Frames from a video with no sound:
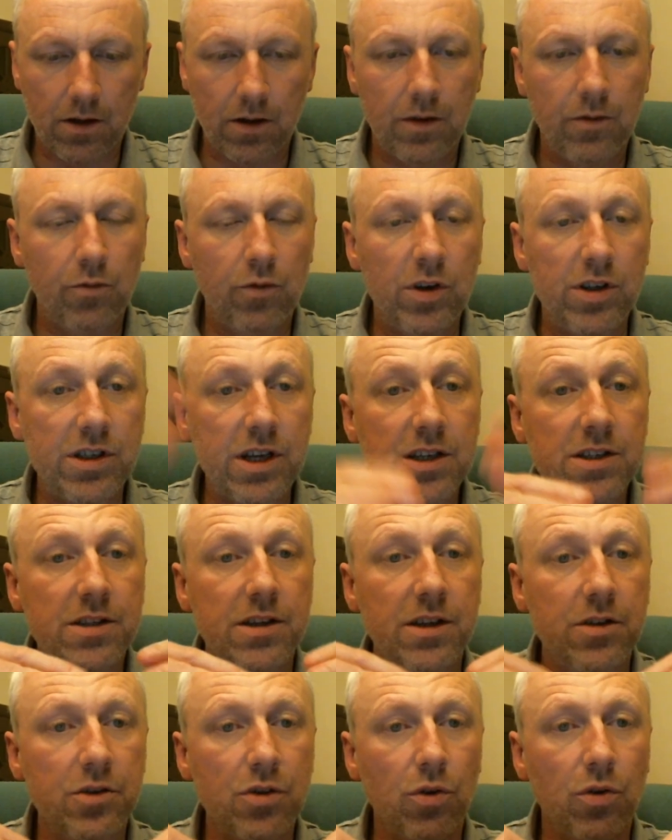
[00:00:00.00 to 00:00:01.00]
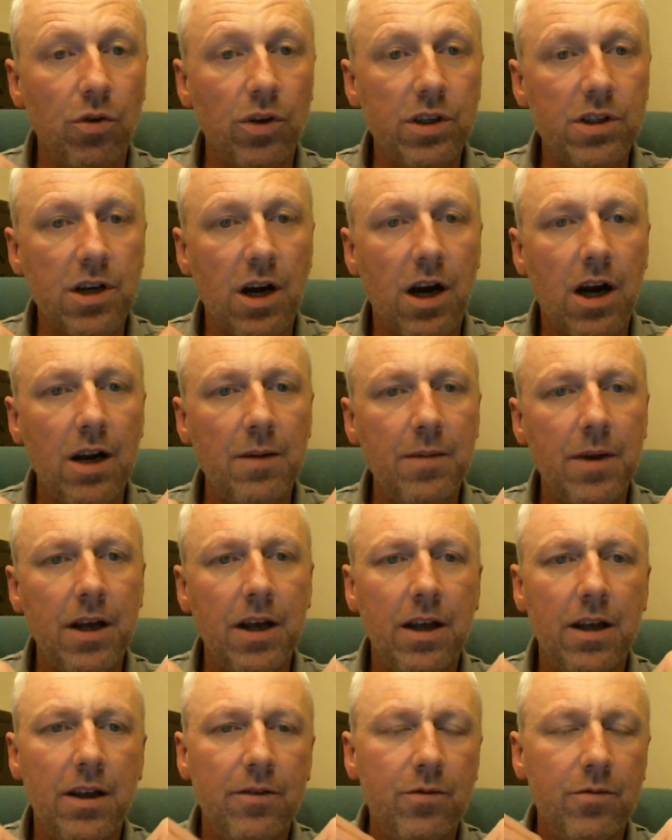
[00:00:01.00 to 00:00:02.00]
resistance all the time,
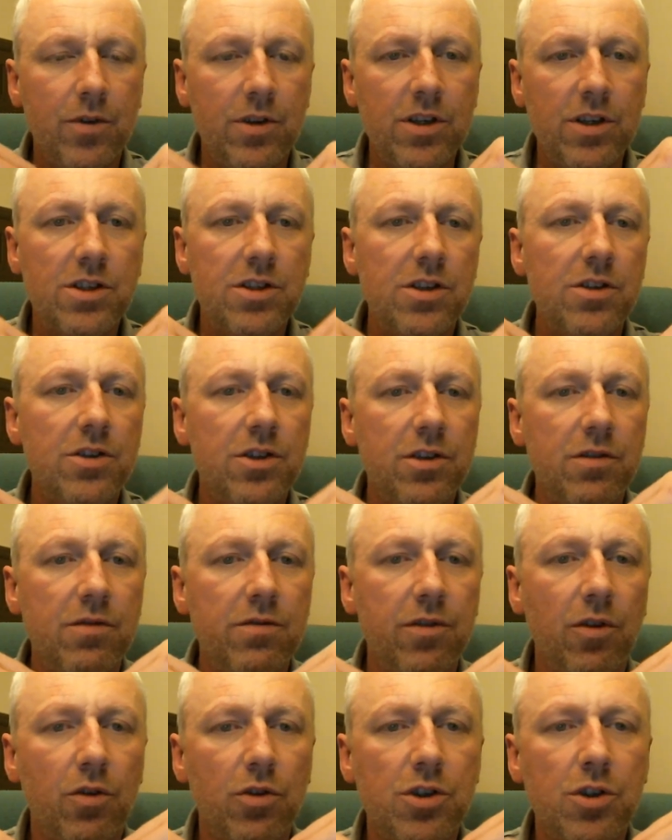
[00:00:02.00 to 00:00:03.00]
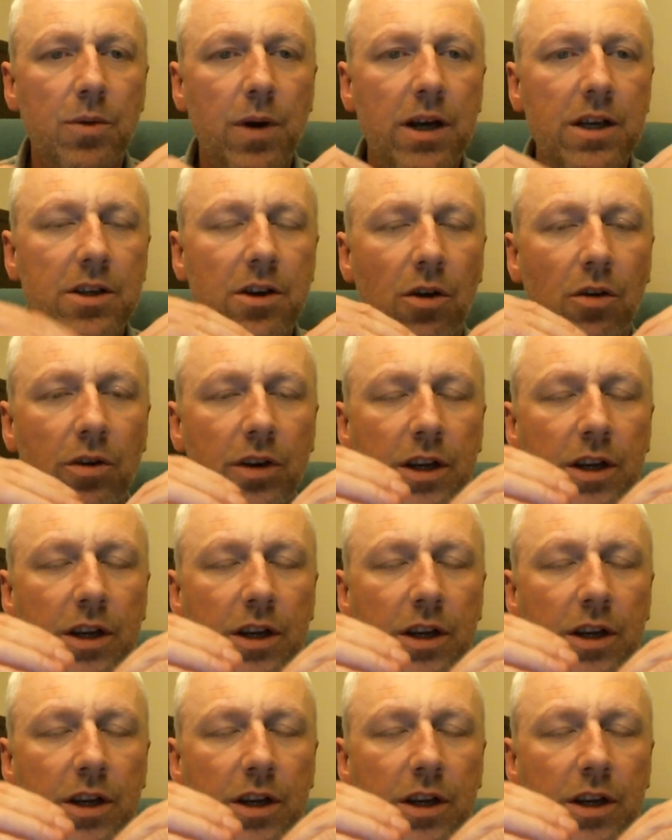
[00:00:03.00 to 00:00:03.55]
resistance can fluctuate on